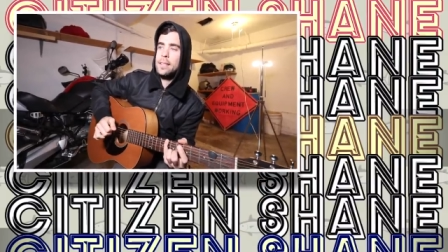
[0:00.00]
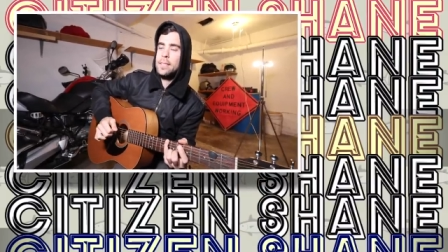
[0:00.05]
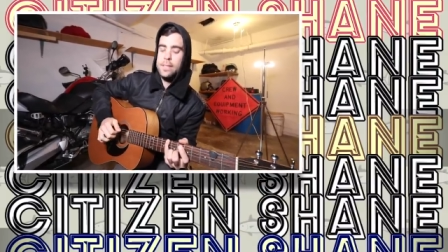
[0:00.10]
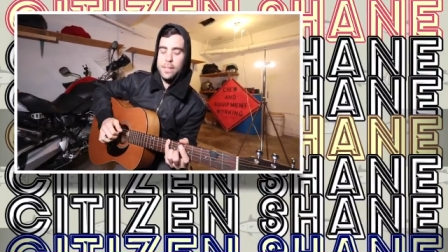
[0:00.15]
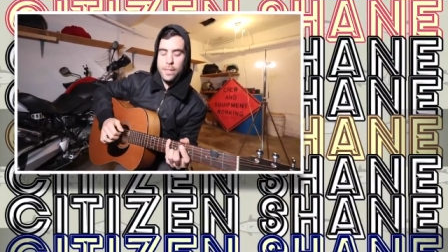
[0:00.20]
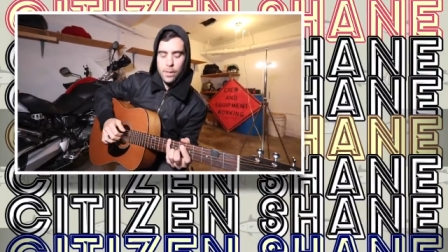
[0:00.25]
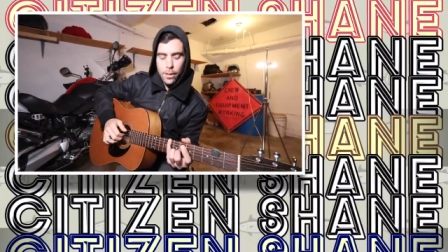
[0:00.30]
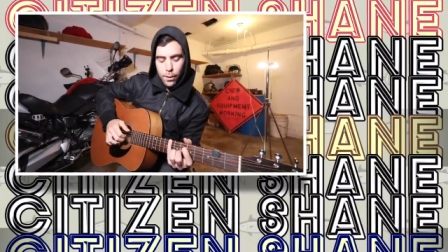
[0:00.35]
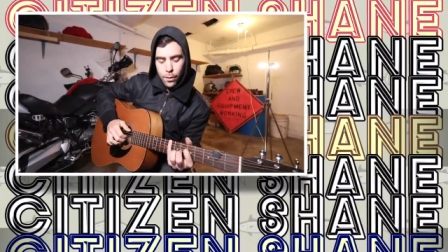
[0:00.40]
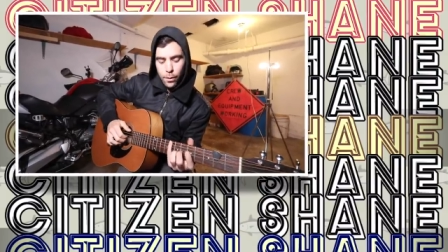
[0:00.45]

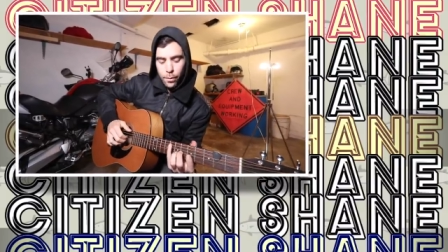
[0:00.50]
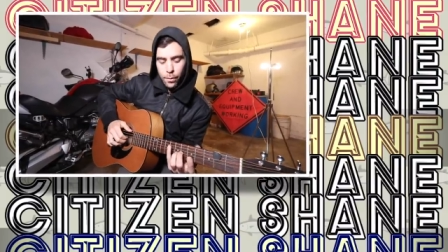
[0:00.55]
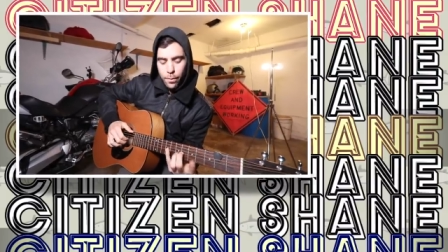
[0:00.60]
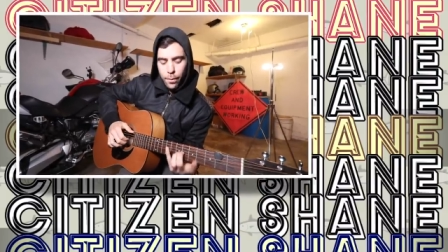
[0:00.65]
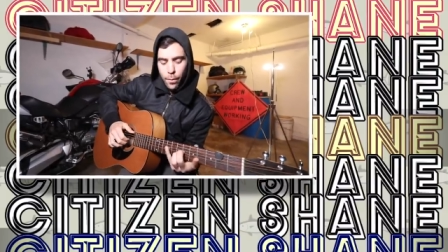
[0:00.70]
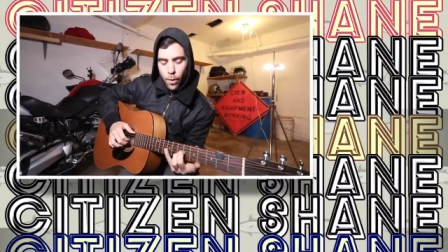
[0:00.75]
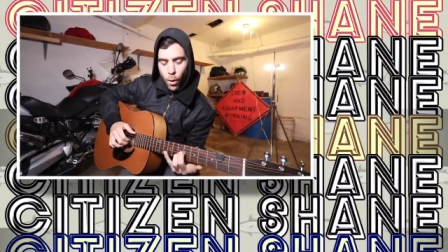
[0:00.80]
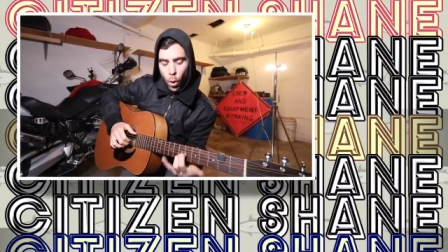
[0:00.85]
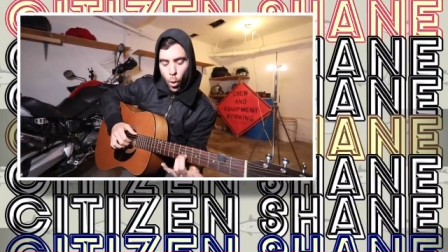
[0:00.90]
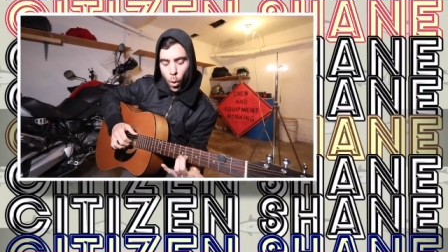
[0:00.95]
still
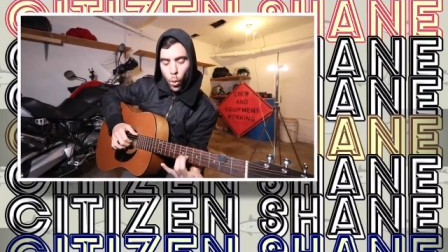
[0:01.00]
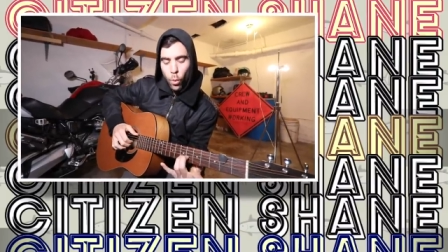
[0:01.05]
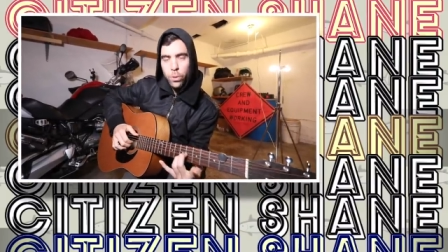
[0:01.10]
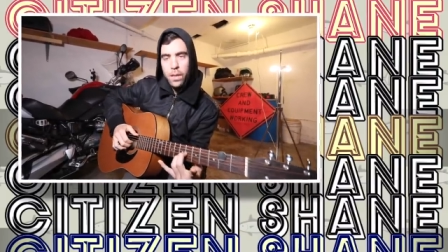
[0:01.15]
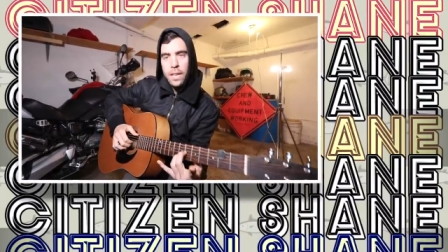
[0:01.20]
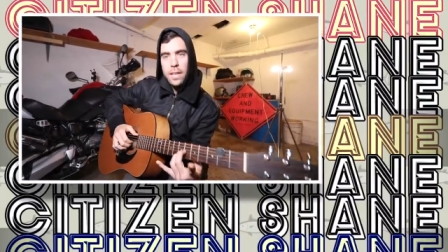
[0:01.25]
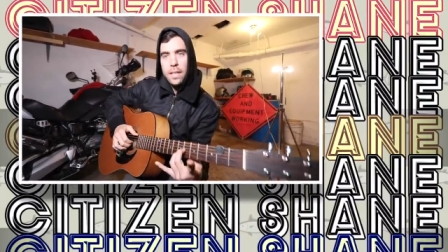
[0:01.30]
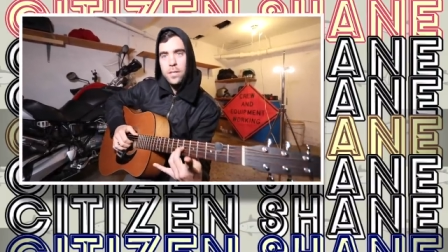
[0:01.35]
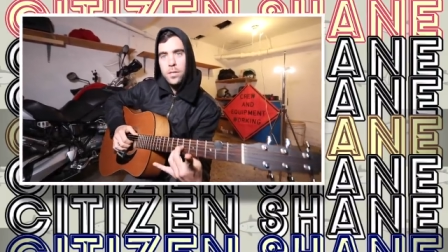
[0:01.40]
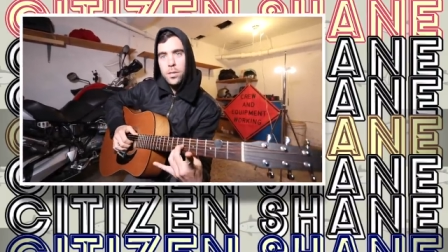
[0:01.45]
hold
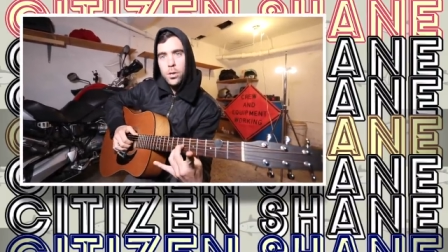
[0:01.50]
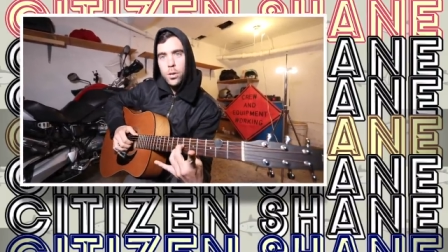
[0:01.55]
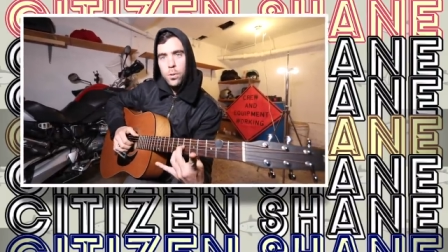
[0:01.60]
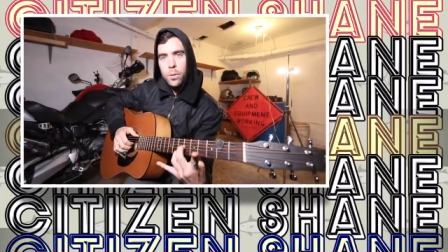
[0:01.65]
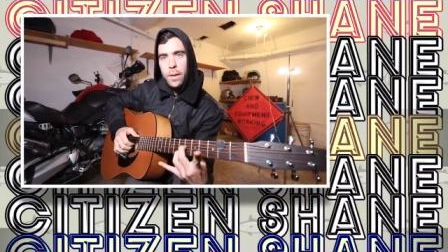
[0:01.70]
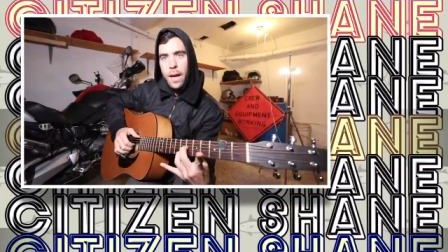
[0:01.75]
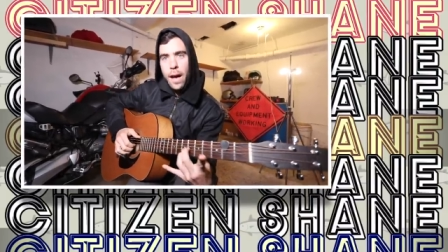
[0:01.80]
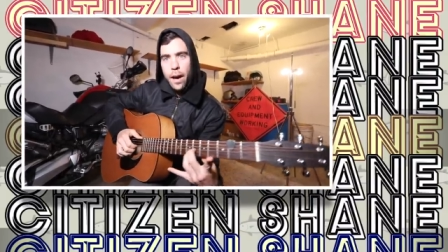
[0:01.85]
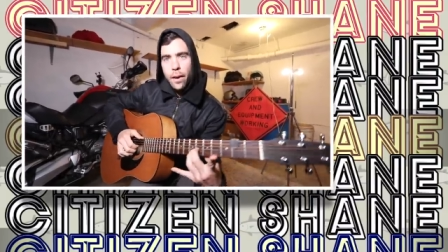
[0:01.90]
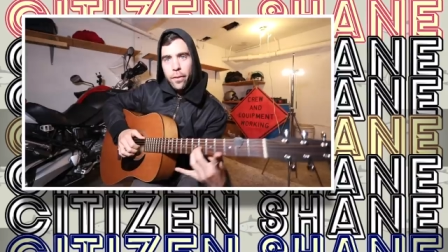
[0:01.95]
these two
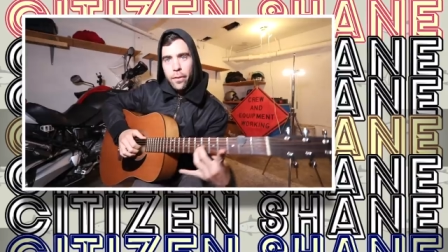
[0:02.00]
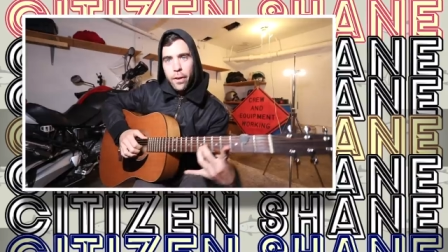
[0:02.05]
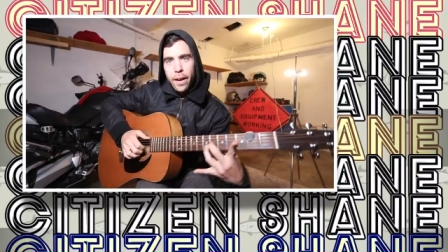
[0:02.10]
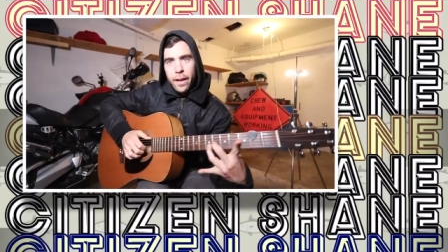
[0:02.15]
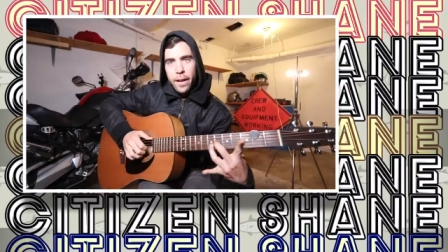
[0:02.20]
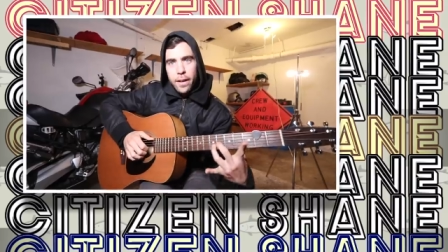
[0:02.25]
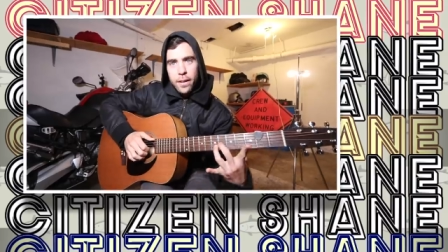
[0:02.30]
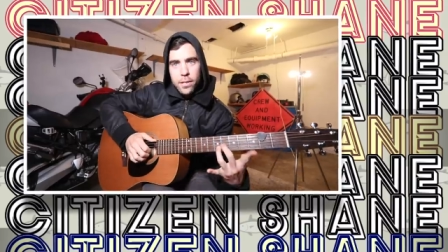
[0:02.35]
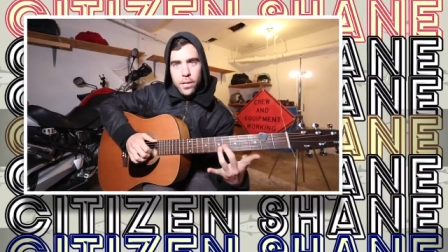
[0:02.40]
down right here.